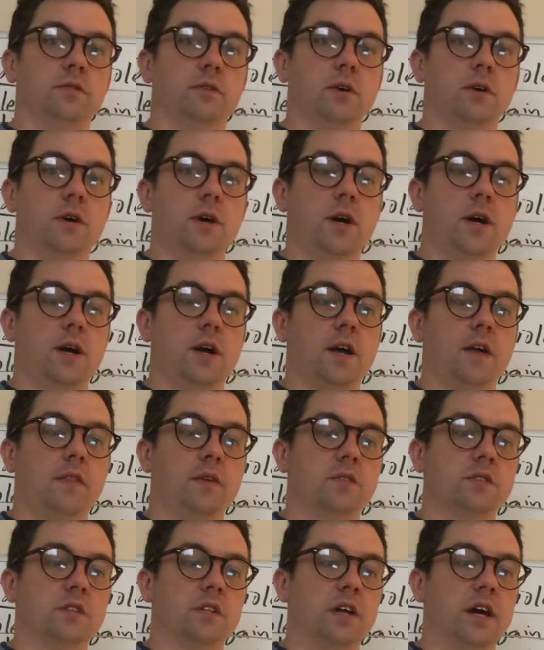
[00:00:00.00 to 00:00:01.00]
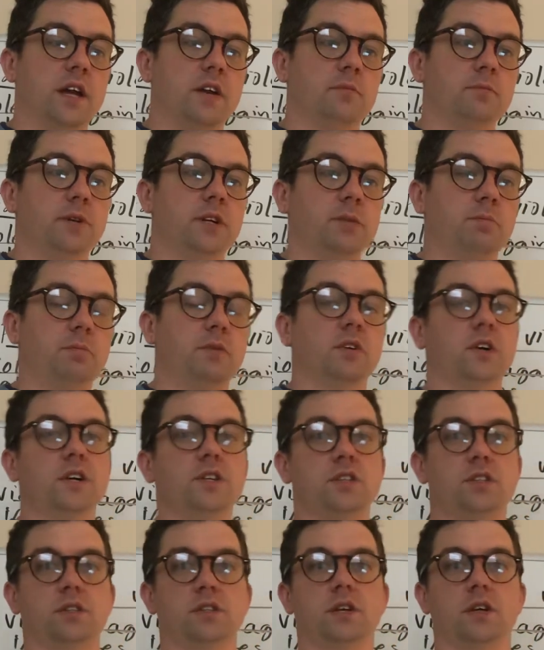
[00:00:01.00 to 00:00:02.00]
And there's a lot of
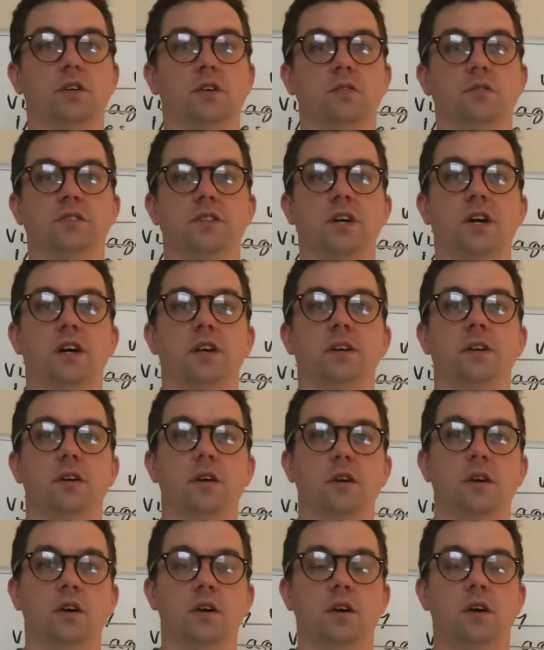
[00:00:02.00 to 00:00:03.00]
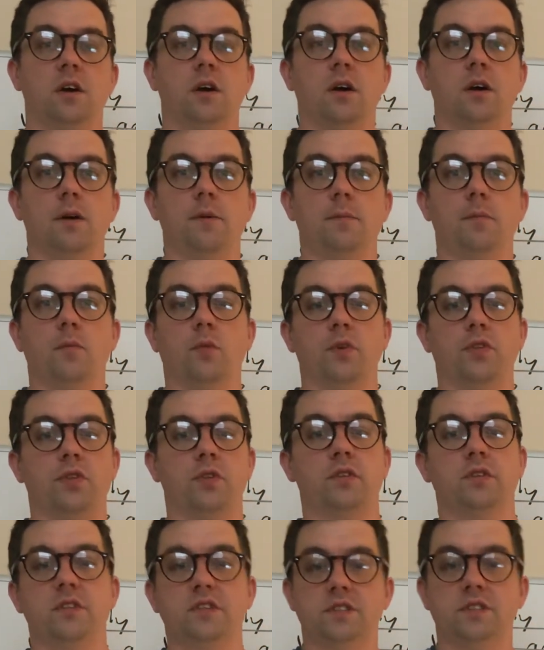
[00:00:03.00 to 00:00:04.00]
manipulation that goes on
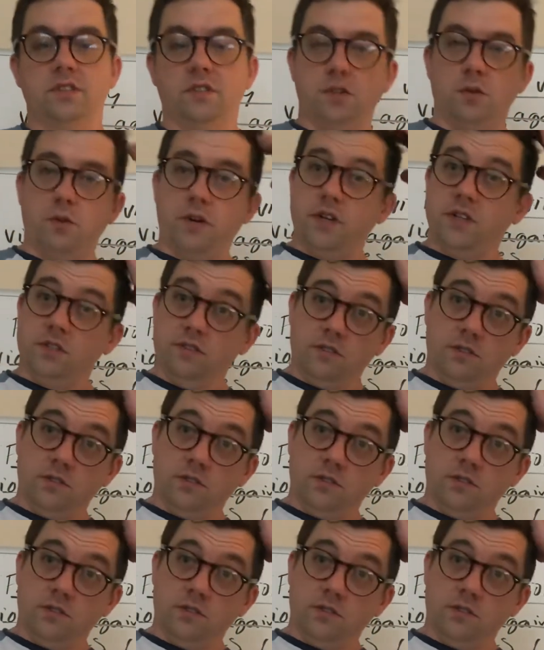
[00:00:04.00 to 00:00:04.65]
within these situations.